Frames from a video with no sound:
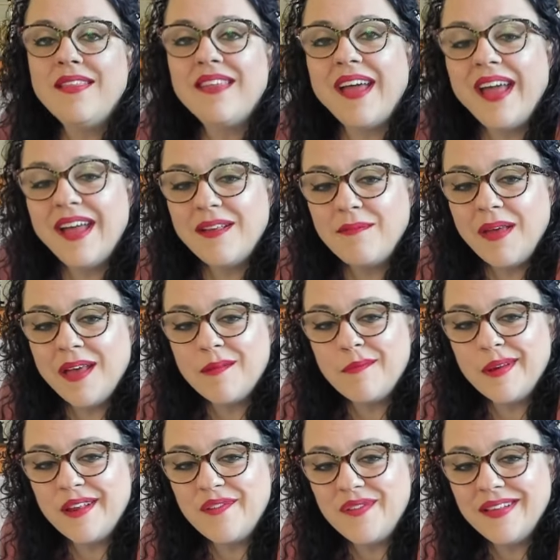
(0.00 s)
The Hangman,
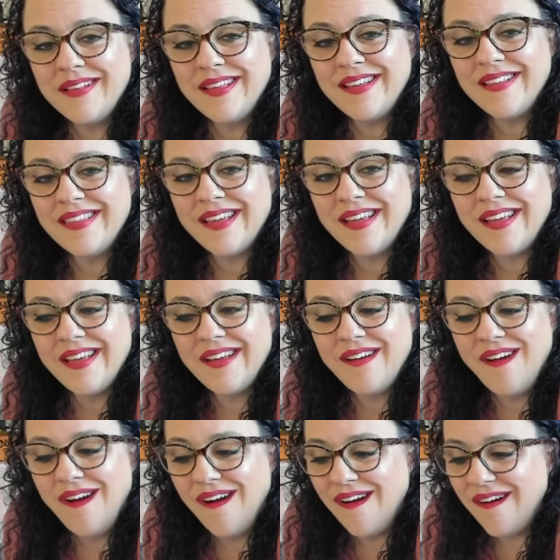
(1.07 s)
but I feel like they
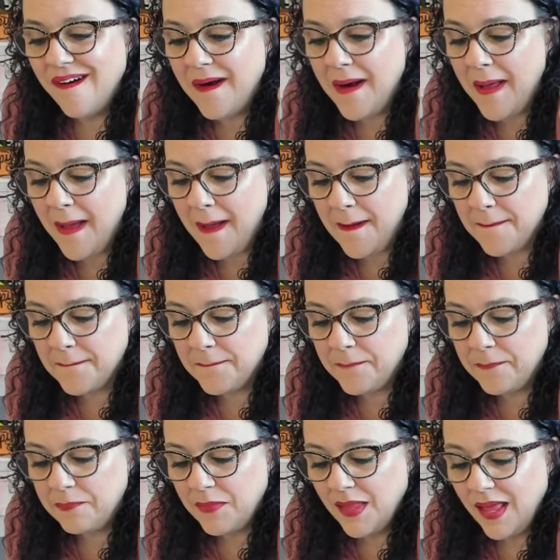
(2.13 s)
are
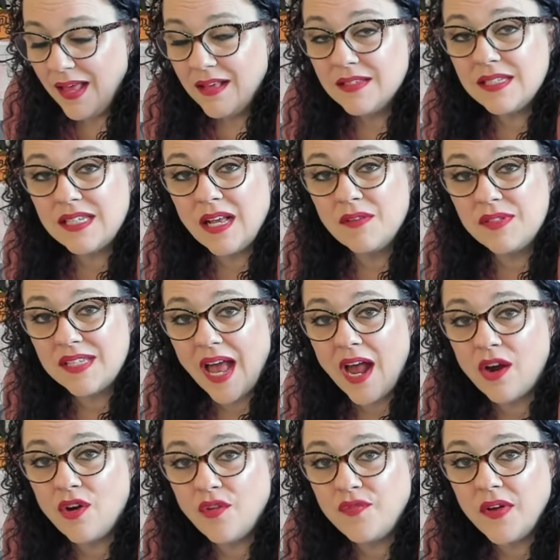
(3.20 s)

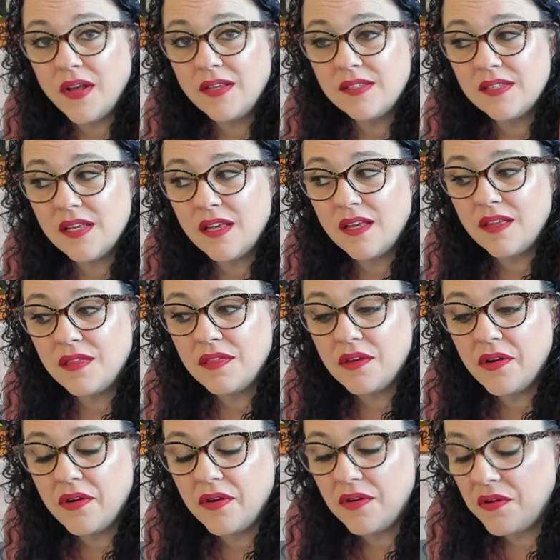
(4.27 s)
self-sacrificing
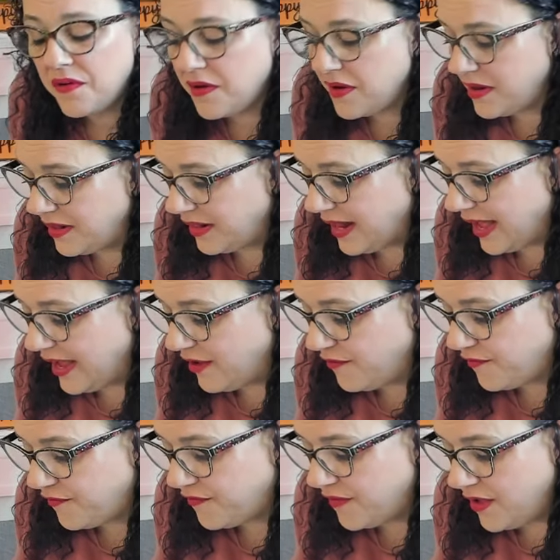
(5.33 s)
their
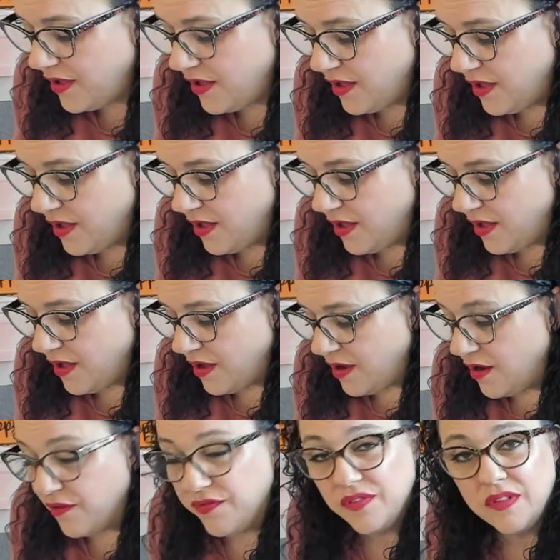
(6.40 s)
life
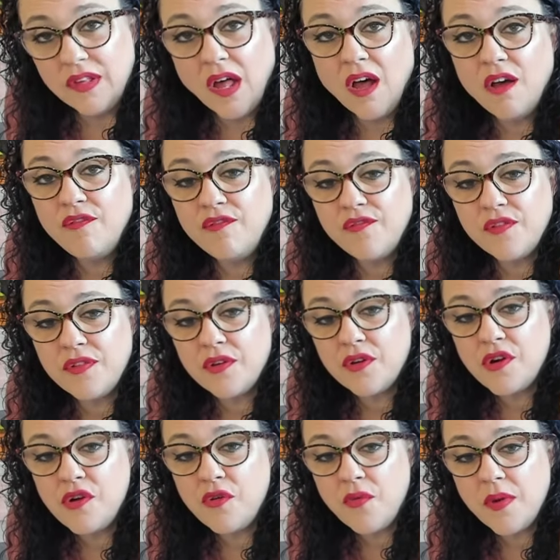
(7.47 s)
of love for their
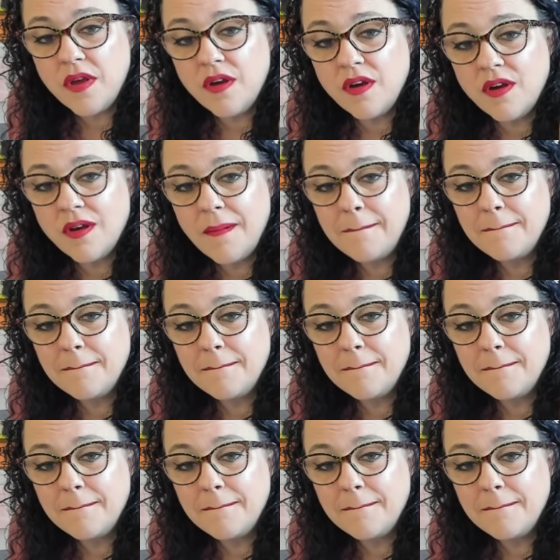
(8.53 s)
career.